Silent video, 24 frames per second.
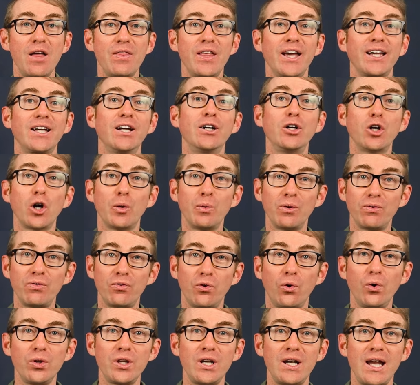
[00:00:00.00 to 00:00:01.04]
that can go
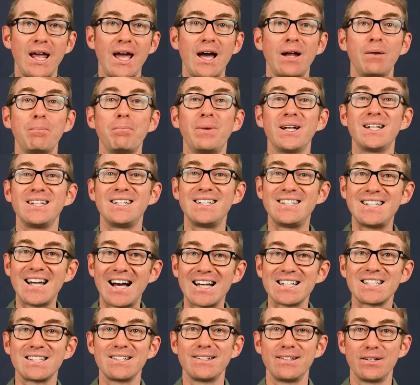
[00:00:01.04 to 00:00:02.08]
before the noun but
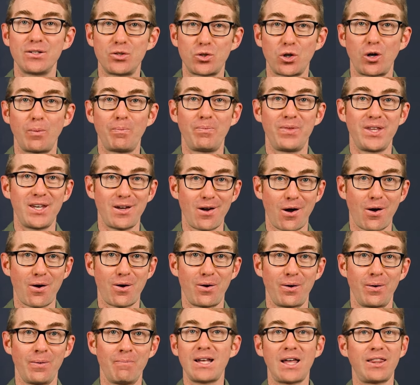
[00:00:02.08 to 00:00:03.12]
doesn't drop the
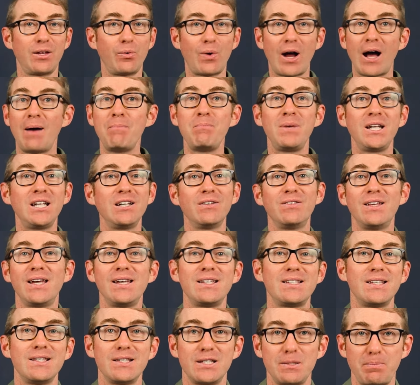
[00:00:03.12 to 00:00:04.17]
O. Now there aren't many of
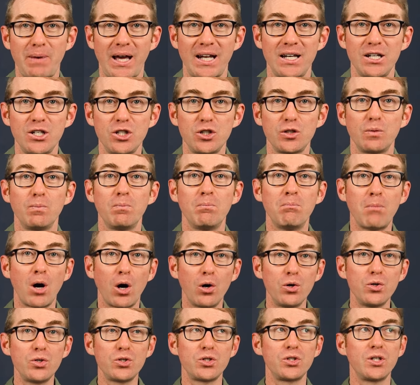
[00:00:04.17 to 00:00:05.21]
these in Spanish.
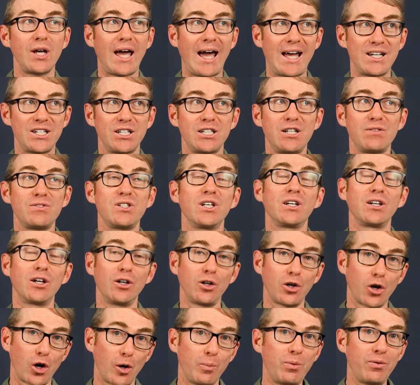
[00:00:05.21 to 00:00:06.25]
Most adjectives that can
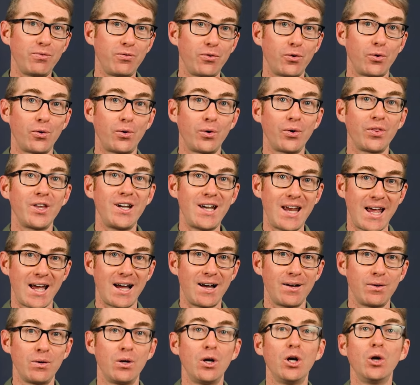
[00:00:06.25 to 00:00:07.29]
go before the
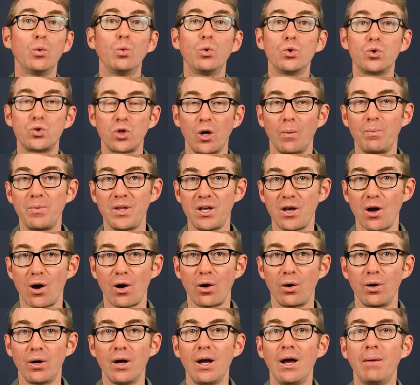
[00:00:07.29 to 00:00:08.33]
noun will drop the
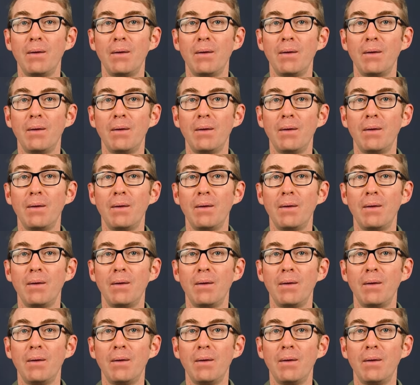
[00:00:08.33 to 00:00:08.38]
O,